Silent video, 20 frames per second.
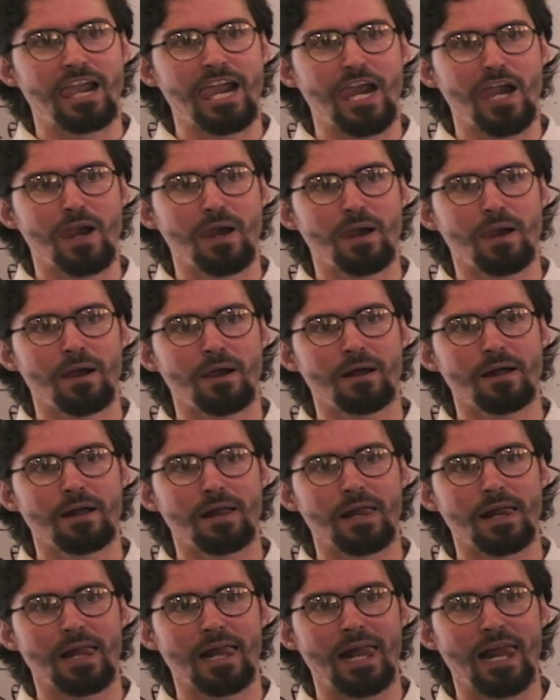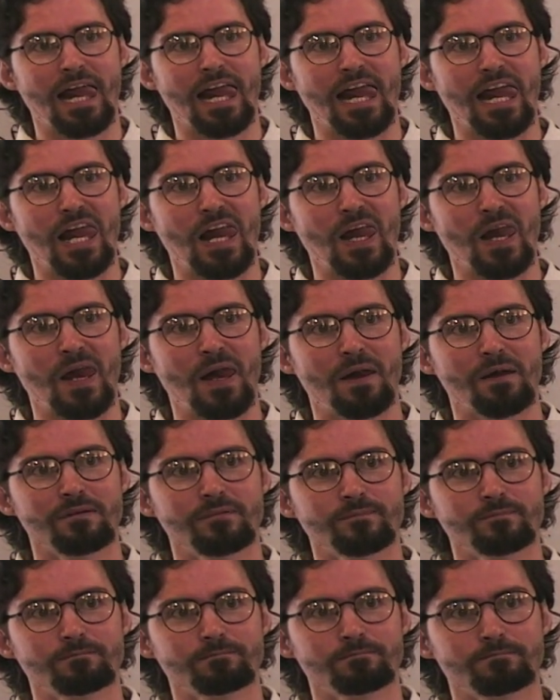where you were planning to discuss
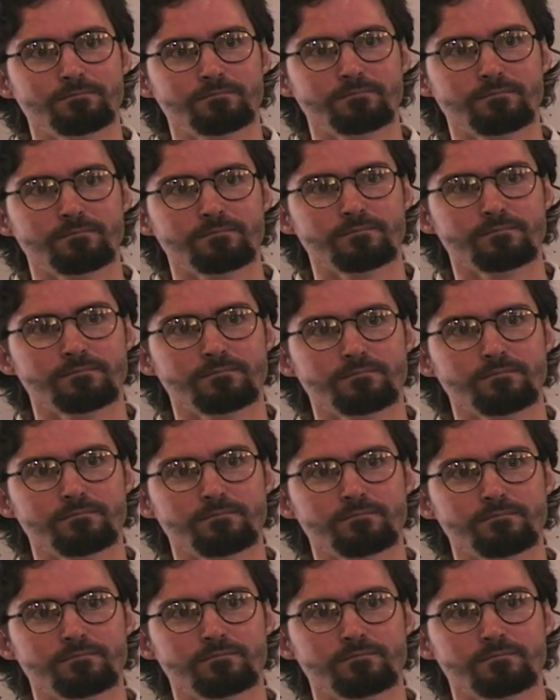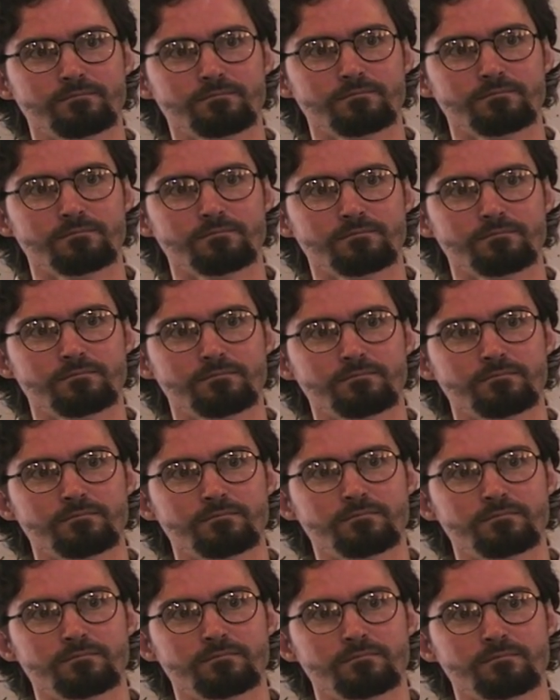uh, the idea of uh,
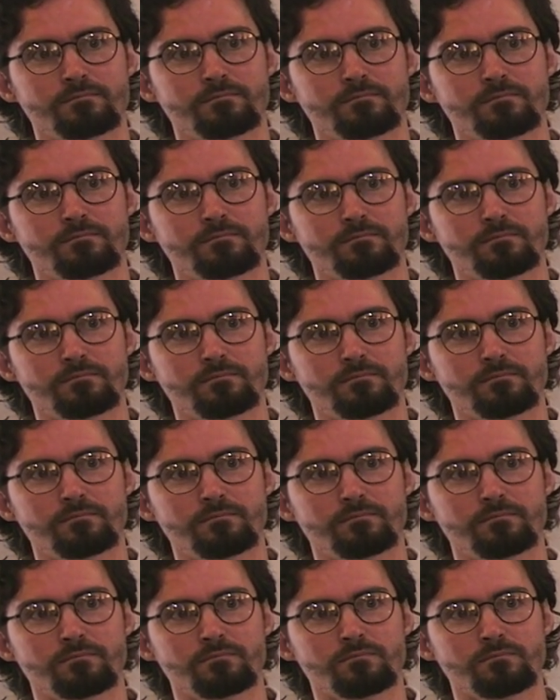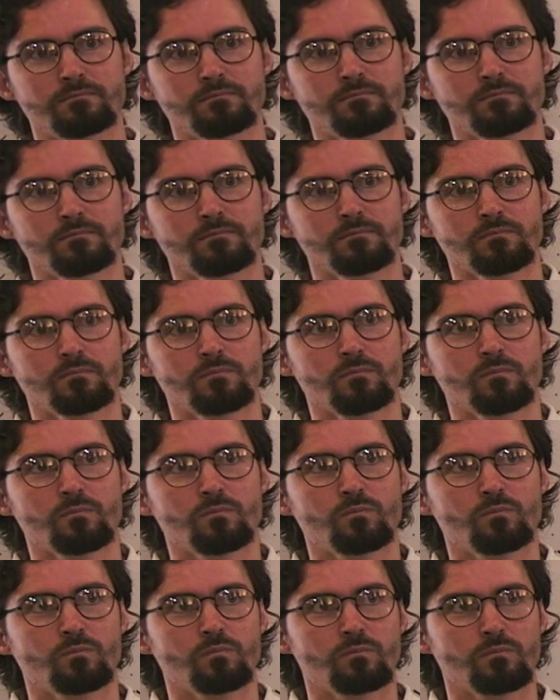lending at interest and paying interest?
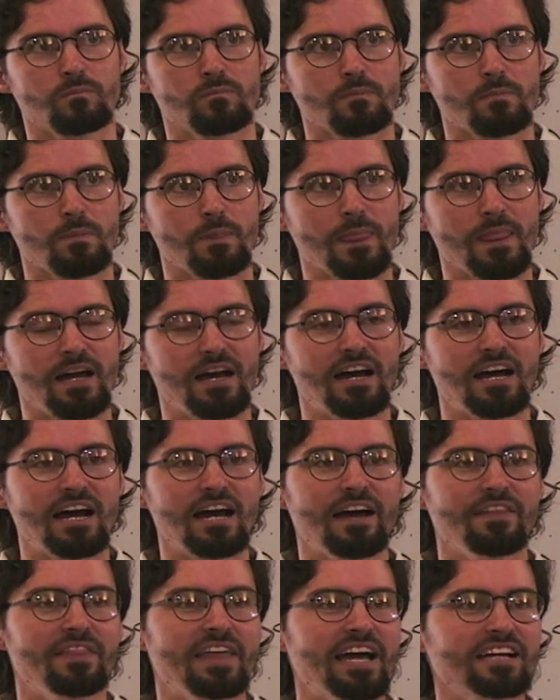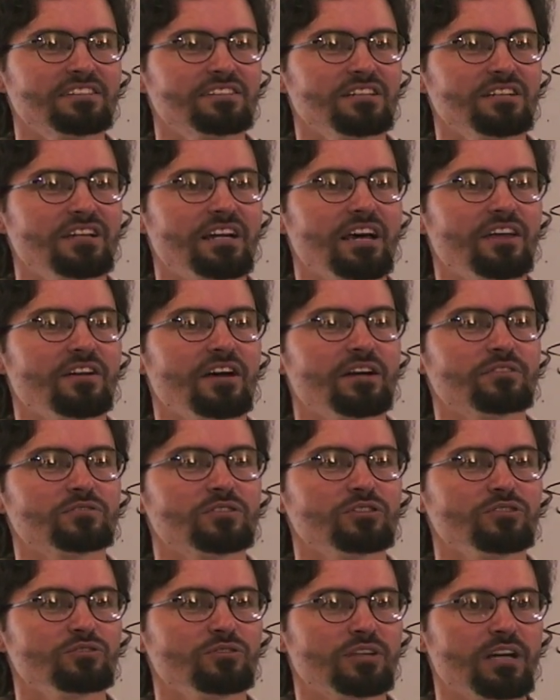Uh, that's another. I was
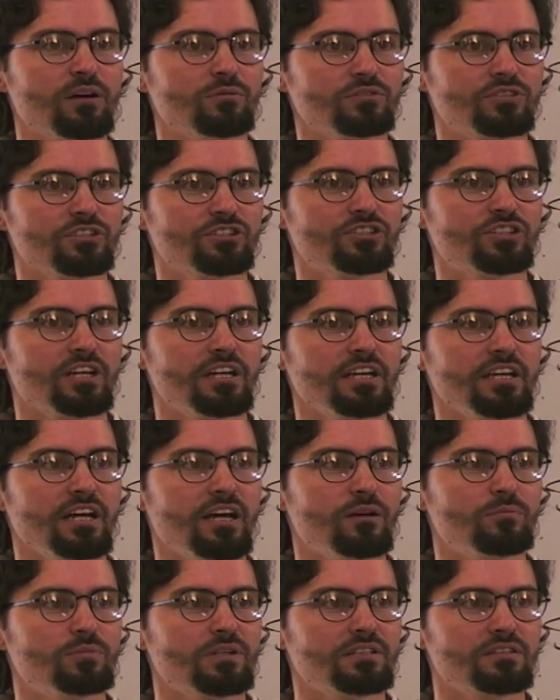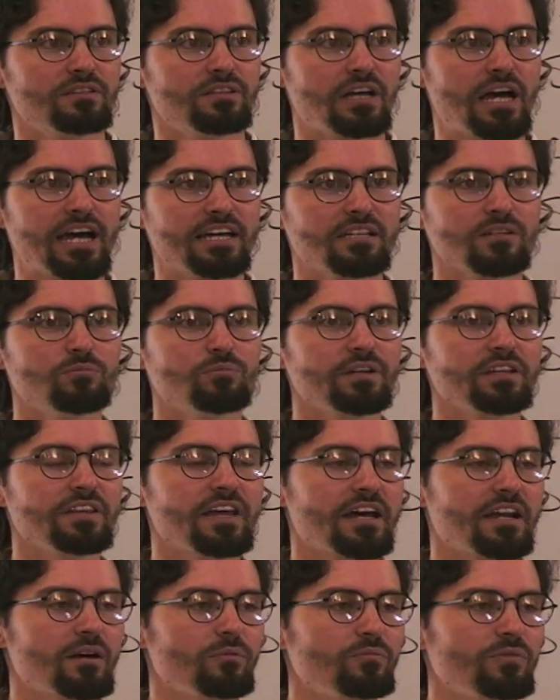going to do that with the Sharia, but I can bring
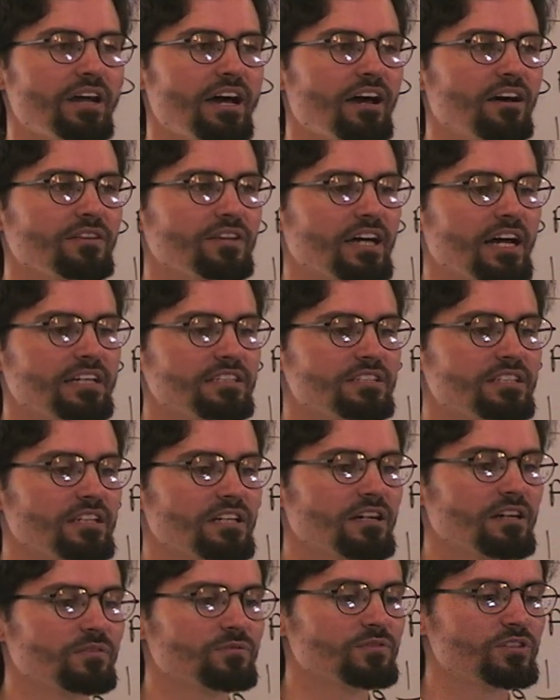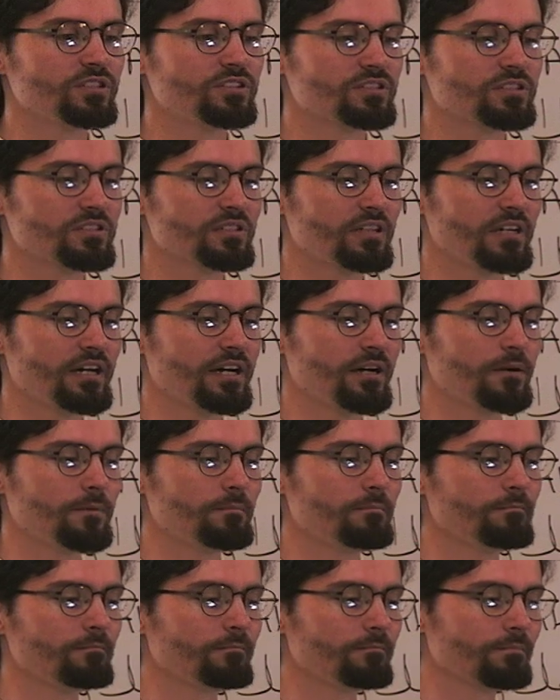that up now. The idea of just
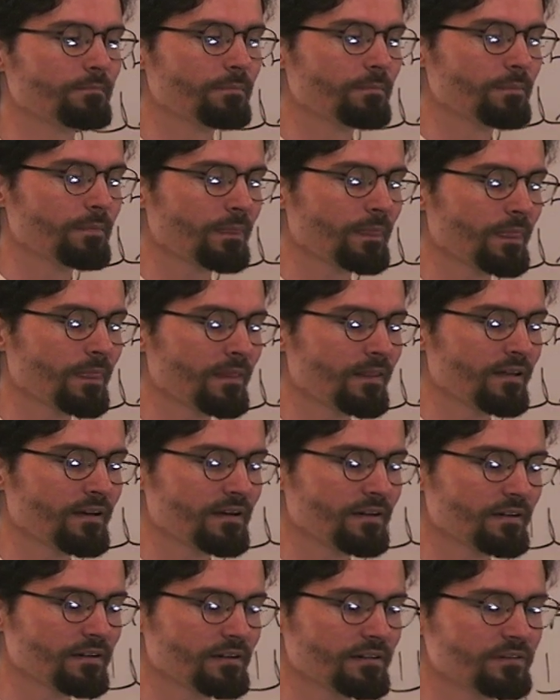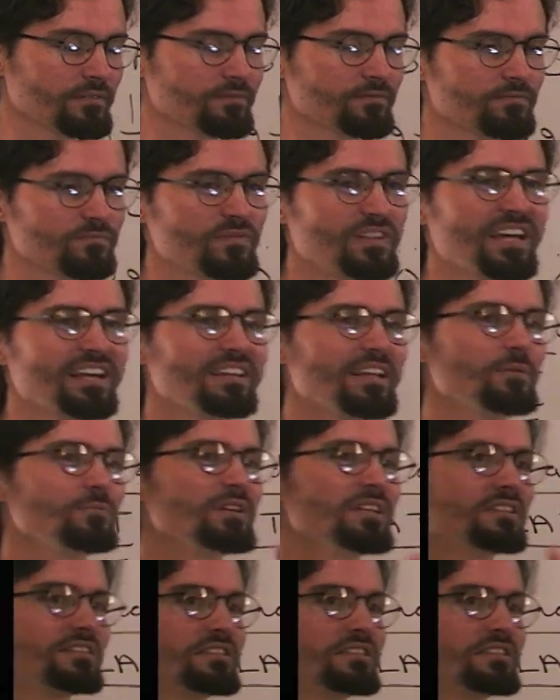um, yeah, let me